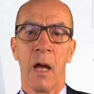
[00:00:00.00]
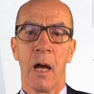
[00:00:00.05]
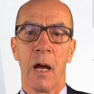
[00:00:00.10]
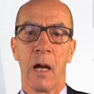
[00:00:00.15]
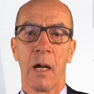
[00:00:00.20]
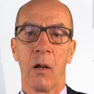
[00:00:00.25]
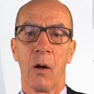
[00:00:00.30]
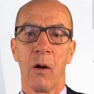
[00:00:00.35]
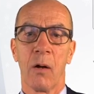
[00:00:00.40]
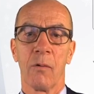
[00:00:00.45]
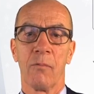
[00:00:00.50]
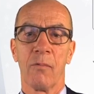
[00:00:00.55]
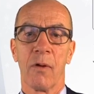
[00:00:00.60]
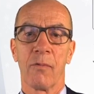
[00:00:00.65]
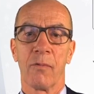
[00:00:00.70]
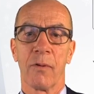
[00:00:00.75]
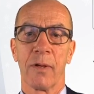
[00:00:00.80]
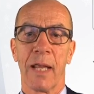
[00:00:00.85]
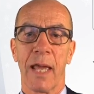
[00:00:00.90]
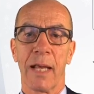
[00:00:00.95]
along
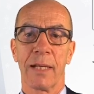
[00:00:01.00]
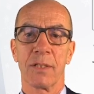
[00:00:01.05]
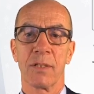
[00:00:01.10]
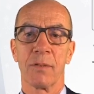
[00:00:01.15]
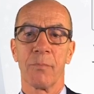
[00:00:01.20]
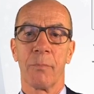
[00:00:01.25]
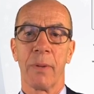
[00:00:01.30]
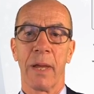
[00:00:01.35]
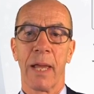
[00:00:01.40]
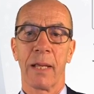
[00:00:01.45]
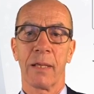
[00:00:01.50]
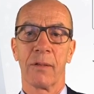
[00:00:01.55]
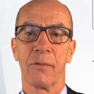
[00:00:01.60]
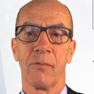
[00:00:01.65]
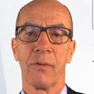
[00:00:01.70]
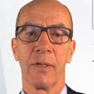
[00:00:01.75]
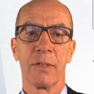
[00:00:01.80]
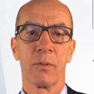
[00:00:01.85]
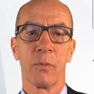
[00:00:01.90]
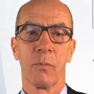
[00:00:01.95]
with an action-packed
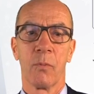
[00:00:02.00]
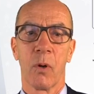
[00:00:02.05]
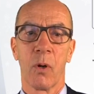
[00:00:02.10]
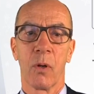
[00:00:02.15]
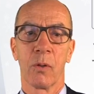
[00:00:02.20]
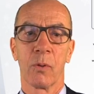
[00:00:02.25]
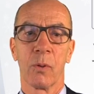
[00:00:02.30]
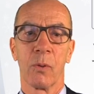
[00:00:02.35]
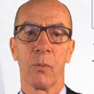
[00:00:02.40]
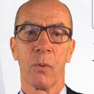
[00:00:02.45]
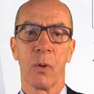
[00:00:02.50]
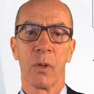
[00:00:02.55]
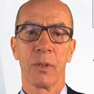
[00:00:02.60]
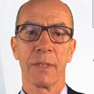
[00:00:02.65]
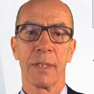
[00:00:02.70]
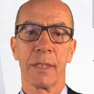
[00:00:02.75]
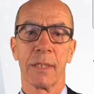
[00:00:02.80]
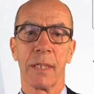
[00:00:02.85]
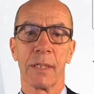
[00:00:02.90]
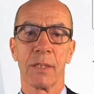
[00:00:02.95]
FISU World
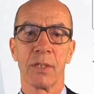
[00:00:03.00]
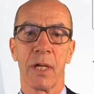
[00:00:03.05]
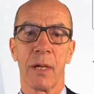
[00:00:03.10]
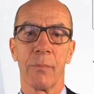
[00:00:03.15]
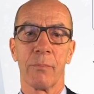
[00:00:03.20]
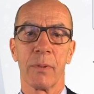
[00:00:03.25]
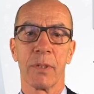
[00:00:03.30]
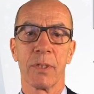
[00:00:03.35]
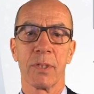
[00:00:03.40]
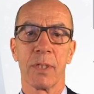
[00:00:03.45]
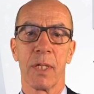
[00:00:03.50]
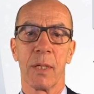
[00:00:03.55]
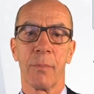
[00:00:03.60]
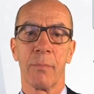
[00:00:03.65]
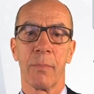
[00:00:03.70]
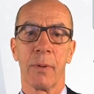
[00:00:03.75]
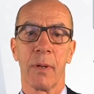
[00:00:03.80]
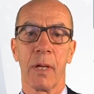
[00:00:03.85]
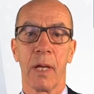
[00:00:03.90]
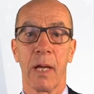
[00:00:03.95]
University
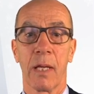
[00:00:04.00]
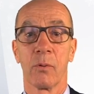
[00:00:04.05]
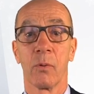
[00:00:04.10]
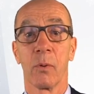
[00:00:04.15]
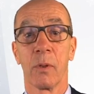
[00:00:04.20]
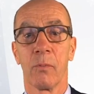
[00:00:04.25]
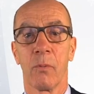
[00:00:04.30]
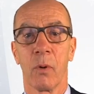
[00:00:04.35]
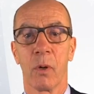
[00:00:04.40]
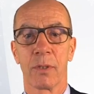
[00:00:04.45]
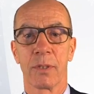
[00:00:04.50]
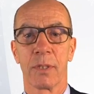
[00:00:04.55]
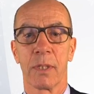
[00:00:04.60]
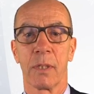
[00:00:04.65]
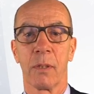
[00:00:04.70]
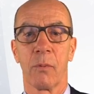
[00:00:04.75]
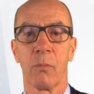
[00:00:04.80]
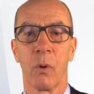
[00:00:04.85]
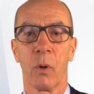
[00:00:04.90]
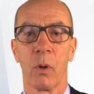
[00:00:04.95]
Championship and
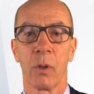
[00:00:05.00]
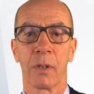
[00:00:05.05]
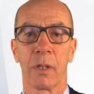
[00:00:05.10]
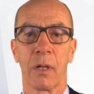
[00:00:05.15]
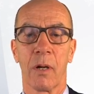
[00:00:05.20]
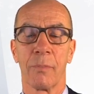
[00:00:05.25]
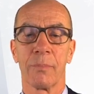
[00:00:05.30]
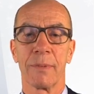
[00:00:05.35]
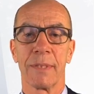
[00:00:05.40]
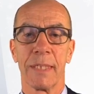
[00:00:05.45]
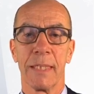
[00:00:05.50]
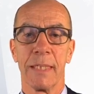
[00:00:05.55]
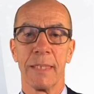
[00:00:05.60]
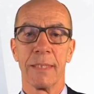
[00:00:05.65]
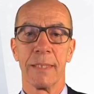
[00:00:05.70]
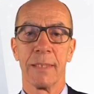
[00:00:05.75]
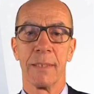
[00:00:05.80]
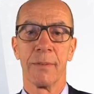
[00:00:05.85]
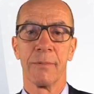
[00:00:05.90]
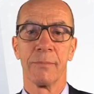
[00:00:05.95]
University World Cup
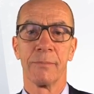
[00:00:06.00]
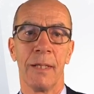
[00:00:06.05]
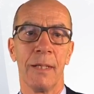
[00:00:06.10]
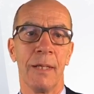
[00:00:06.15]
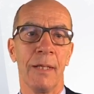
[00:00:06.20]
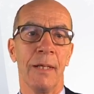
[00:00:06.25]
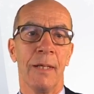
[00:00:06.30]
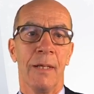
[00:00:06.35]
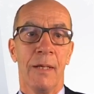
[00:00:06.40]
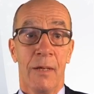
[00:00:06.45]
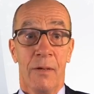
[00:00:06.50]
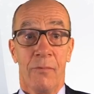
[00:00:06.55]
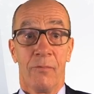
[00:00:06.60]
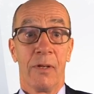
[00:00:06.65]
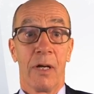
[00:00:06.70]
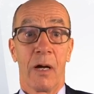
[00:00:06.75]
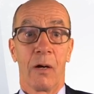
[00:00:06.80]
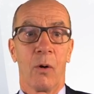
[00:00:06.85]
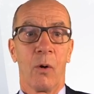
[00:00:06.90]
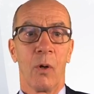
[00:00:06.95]
season.
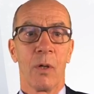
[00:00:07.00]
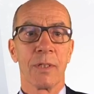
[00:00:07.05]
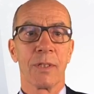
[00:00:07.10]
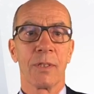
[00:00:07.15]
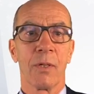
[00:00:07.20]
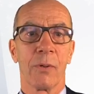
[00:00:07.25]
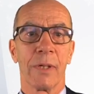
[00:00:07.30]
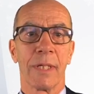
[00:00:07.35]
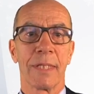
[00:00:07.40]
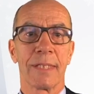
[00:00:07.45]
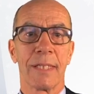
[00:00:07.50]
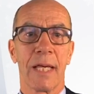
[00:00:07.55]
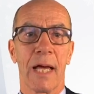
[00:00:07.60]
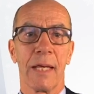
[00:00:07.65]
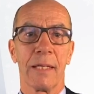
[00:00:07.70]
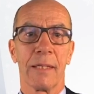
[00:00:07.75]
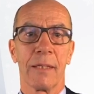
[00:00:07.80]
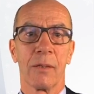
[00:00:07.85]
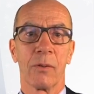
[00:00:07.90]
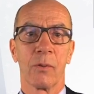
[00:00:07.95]
We are also
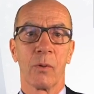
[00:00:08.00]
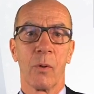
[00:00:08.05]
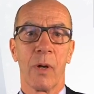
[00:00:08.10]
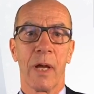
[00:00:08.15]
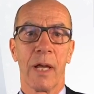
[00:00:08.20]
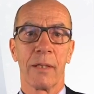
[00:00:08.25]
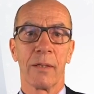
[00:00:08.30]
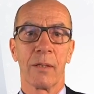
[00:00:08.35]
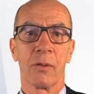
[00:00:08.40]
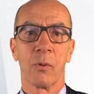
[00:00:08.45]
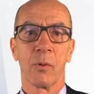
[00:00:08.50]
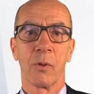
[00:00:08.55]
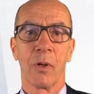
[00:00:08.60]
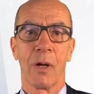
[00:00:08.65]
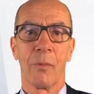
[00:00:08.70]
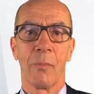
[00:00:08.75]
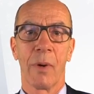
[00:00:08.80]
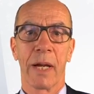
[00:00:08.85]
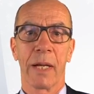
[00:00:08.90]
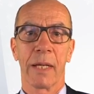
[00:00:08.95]
excited to head to
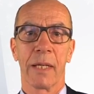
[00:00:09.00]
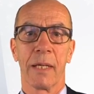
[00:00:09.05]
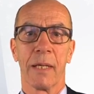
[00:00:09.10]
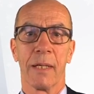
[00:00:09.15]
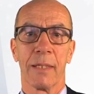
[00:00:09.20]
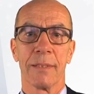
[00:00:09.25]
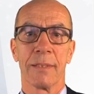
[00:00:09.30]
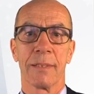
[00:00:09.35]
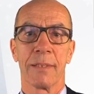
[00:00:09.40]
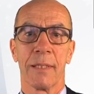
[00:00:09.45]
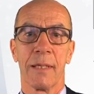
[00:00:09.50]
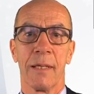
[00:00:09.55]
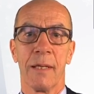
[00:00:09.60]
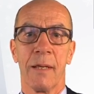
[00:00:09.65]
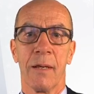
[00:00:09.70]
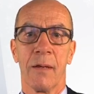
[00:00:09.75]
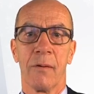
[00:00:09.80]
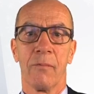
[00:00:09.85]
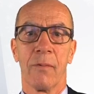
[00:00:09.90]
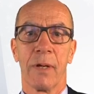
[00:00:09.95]
the Americas,
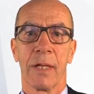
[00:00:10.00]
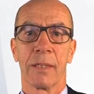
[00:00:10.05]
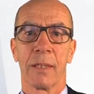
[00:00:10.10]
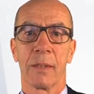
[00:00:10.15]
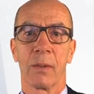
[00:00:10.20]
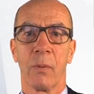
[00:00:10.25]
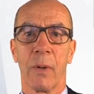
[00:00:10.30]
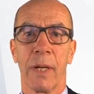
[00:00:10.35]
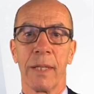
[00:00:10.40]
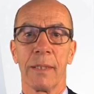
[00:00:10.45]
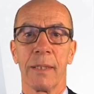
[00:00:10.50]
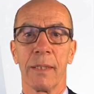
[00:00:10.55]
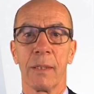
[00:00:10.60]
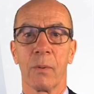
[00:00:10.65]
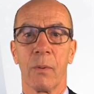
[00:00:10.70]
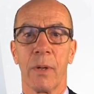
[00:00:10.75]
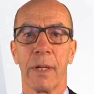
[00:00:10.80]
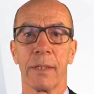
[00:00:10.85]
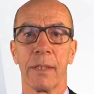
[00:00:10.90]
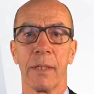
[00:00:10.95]
where the twenty
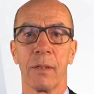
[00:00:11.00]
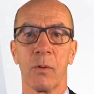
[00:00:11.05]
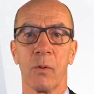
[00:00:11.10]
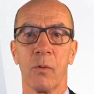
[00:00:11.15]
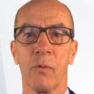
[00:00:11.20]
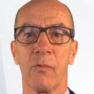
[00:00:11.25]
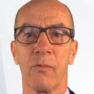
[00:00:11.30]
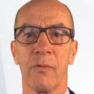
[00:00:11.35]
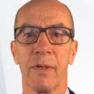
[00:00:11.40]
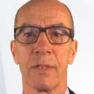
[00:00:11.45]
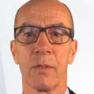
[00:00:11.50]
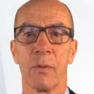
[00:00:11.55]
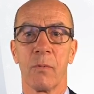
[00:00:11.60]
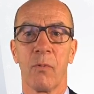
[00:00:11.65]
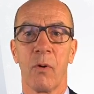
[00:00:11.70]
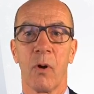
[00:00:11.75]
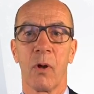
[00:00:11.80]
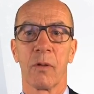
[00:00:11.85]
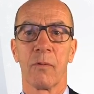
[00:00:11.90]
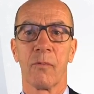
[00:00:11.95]
twenty-two FISU
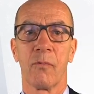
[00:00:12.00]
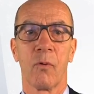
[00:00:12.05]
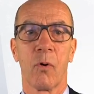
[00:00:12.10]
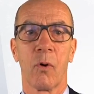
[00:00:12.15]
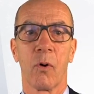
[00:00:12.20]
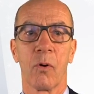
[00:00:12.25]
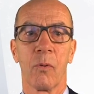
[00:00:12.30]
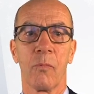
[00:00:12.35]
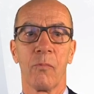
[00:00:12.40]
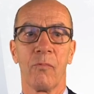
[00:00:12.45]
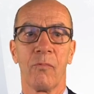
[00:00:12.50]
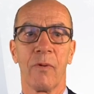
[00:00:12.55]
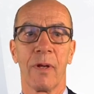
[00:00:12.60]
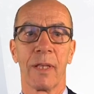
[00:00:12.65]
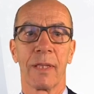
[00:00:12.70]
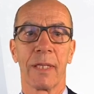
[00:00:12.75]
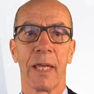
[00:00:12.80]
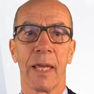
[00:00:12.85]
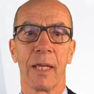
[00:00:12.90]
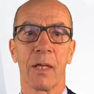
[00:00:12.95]
World Forum
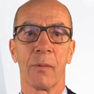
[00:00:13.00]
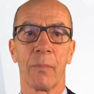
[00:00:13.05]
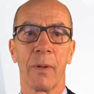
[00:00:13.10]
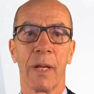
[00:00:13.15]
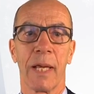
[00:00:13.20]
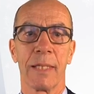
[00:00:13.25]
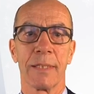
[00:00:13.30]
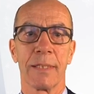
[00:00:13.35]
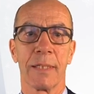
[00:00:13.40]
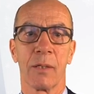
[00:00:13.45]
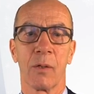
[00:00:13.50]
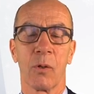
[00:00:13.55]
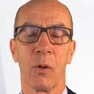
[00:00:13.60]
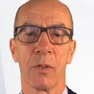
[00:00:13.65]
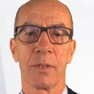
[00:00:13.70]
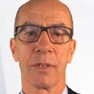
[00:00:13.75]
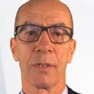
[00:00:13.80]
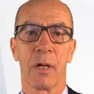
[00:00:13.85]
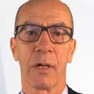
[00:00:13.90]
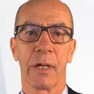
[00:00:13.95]
will take place in
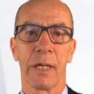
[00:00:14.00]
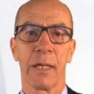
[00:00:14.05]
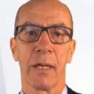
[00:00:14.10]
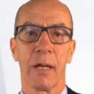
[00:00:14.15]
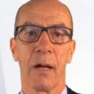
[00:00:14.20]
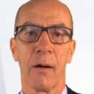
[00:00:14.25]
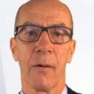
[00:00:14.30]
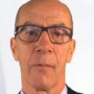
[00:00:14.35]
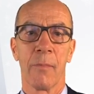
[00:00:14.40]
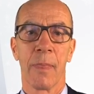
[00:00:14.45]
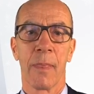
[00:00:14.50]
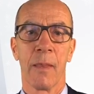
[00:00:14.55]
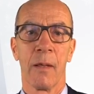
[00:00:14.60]
Costa Rica,